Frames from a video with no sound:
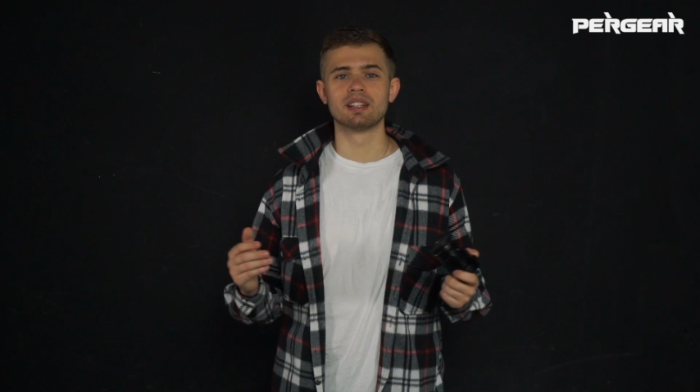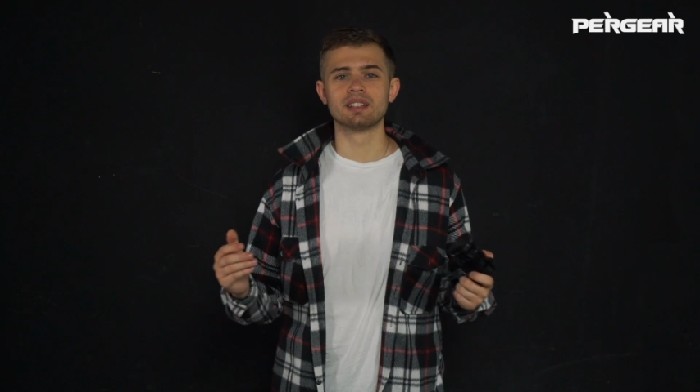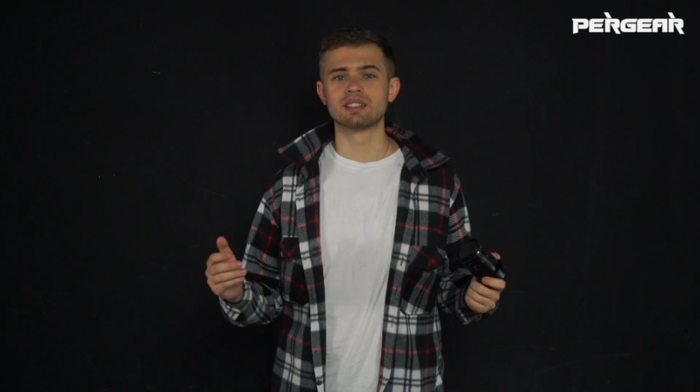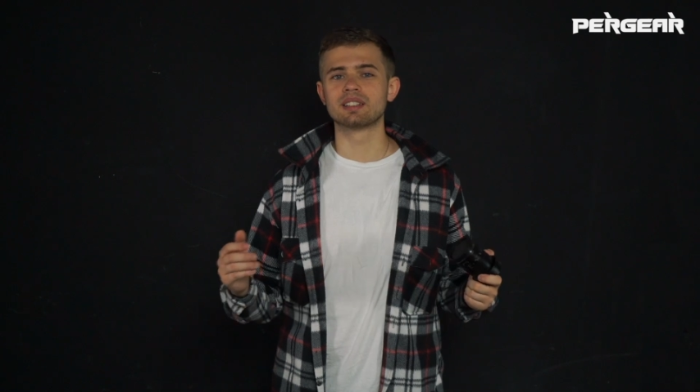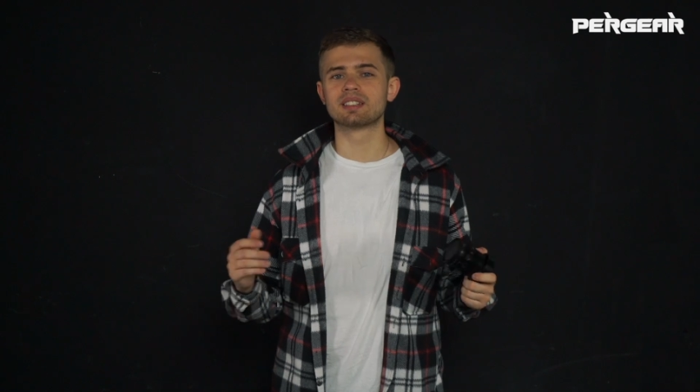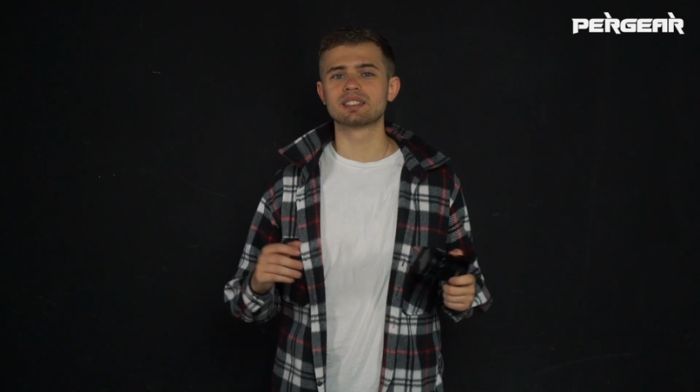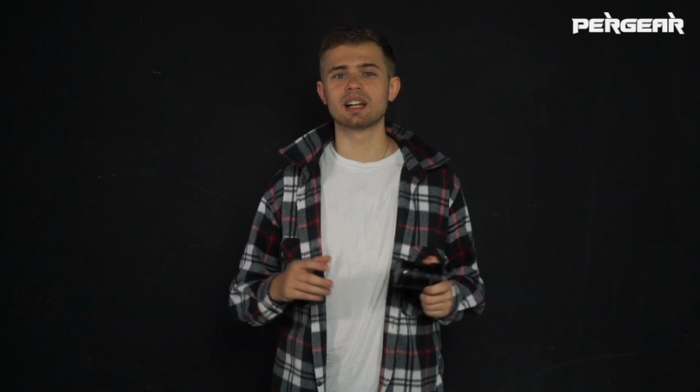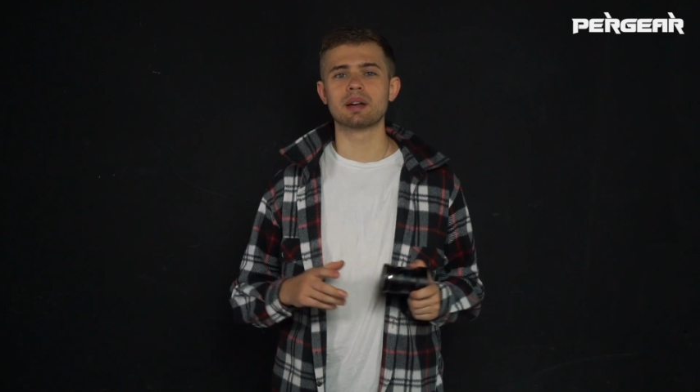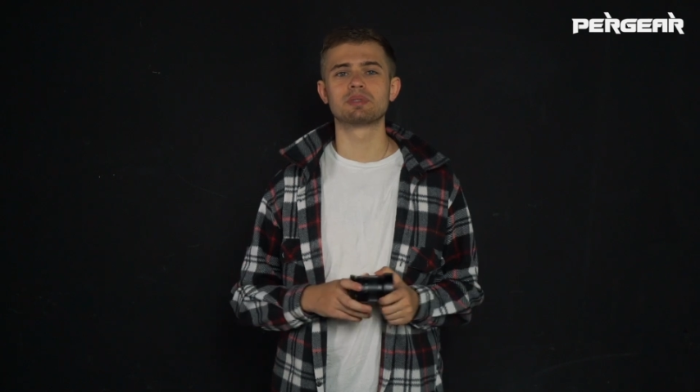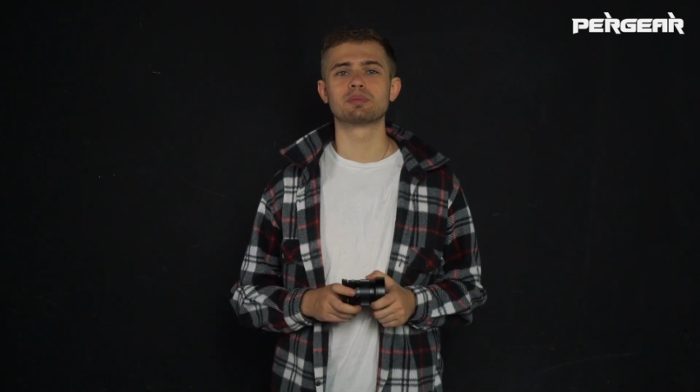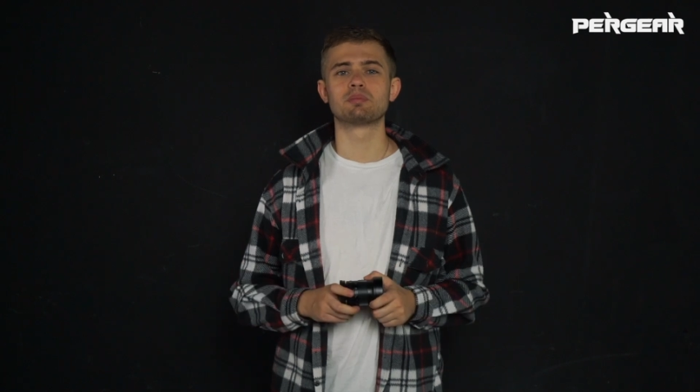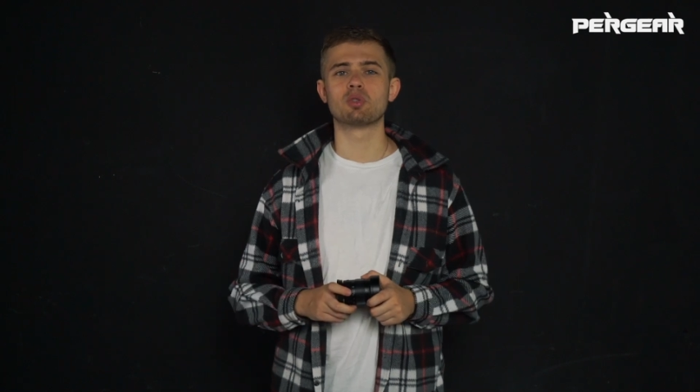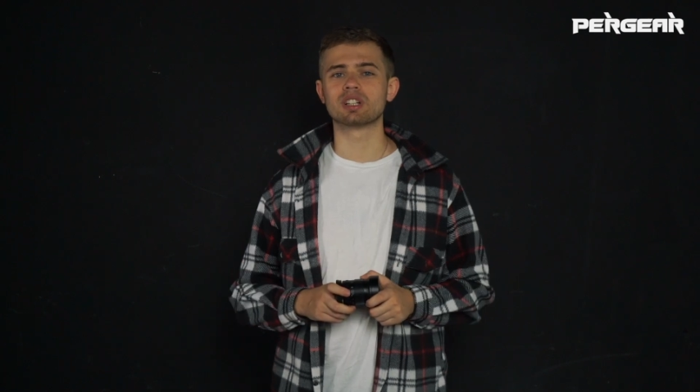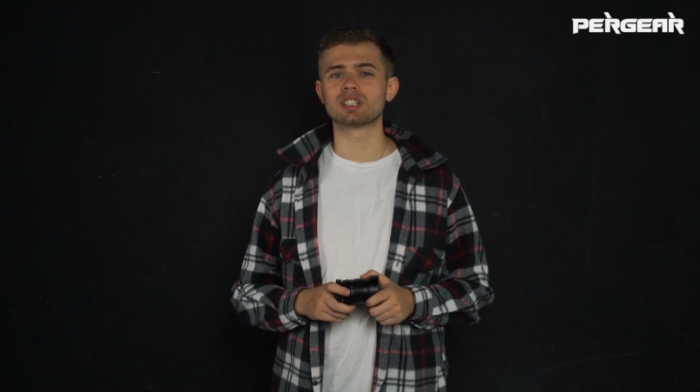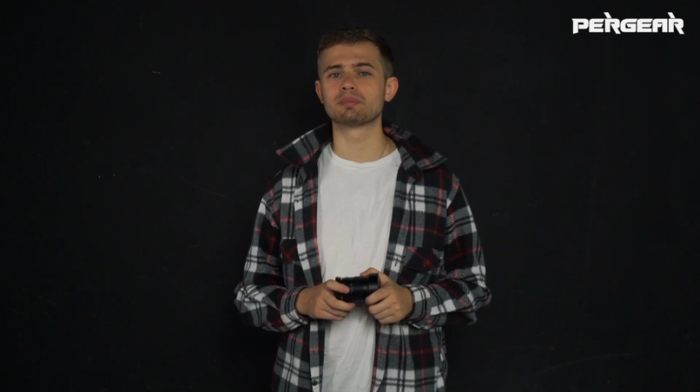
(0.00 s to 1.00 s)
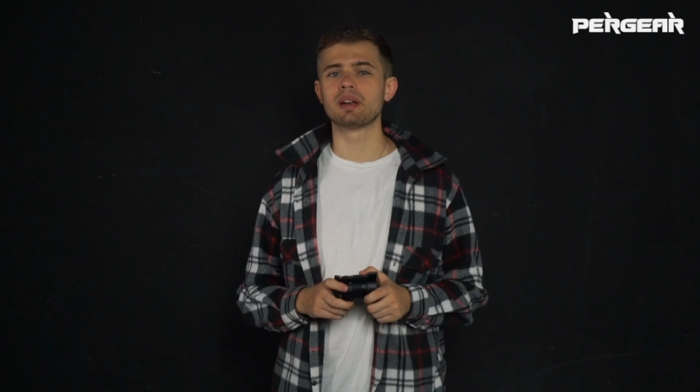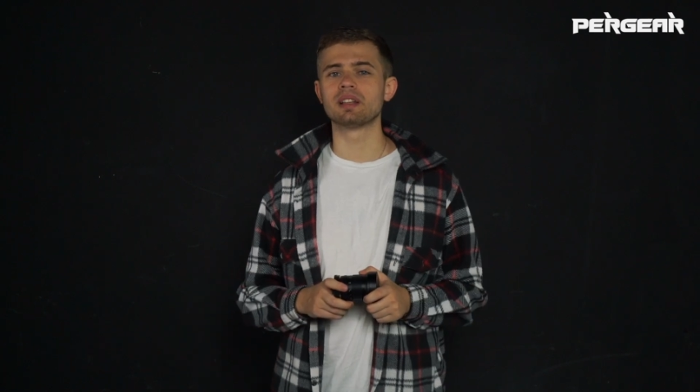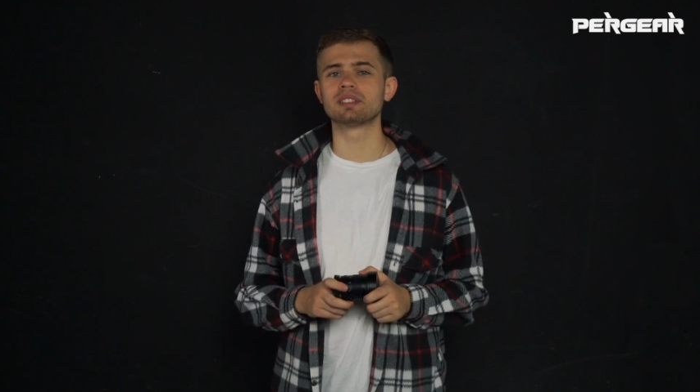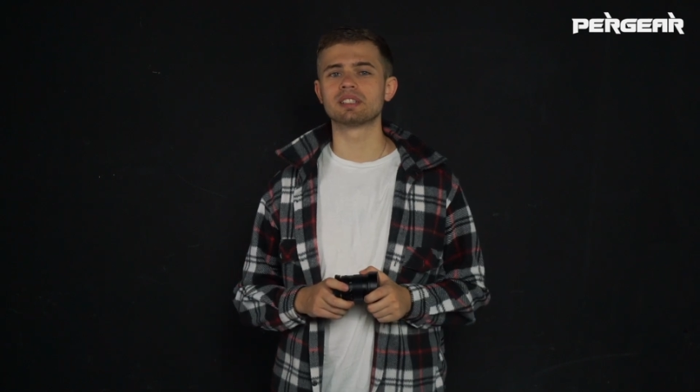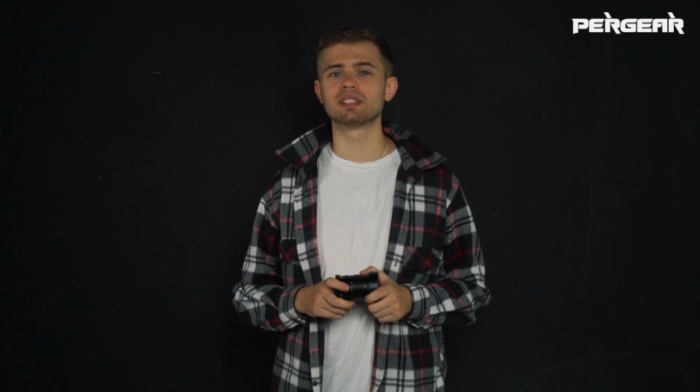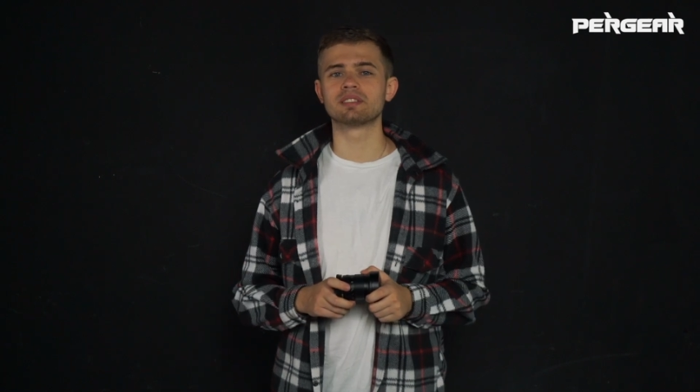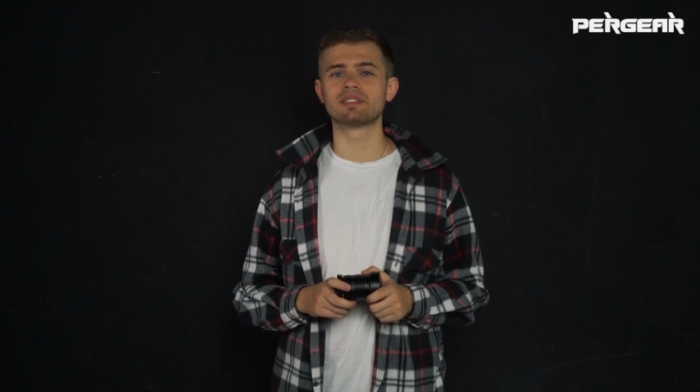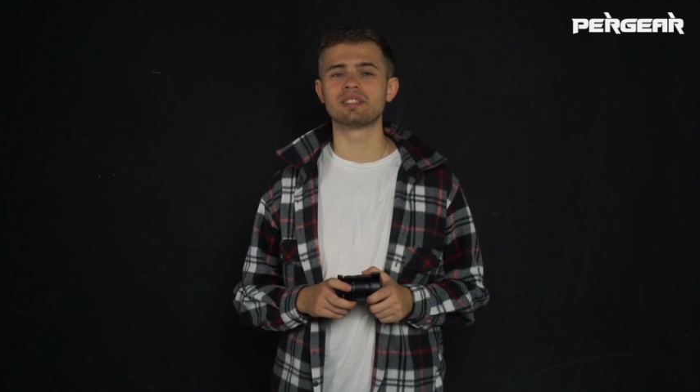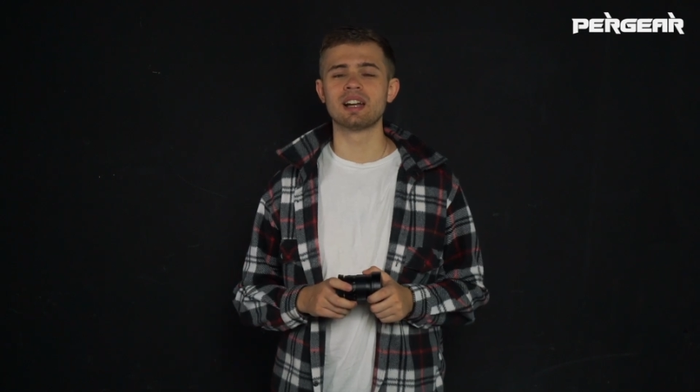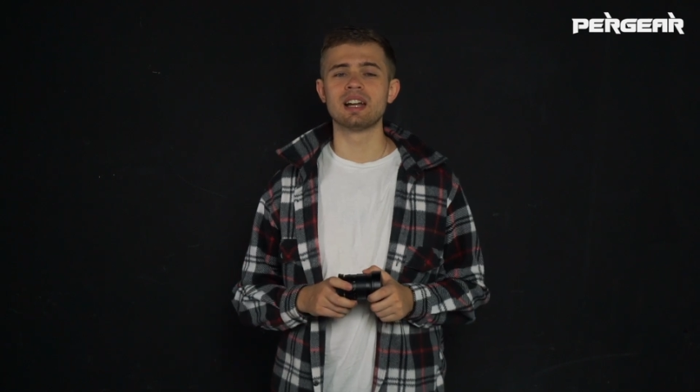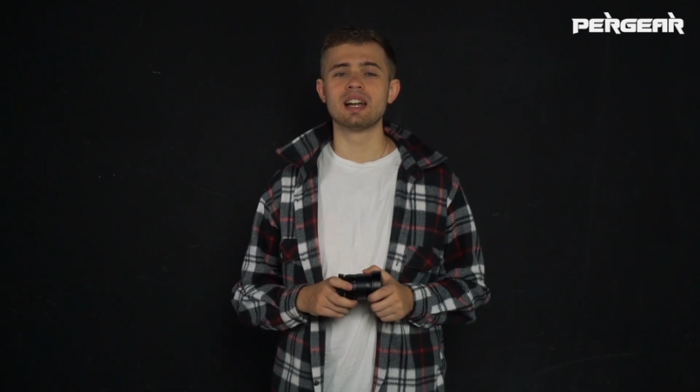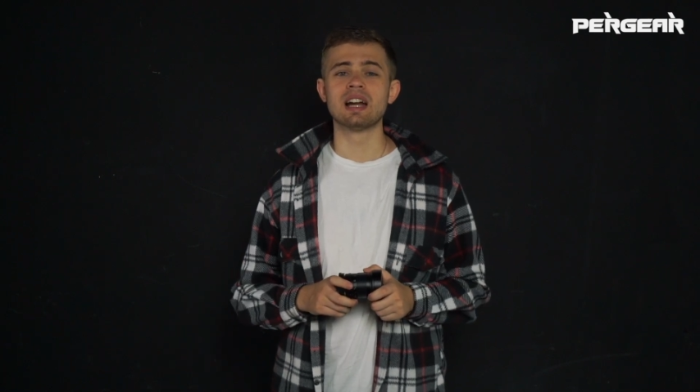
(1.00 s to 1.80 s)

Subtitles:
6 times more expensive,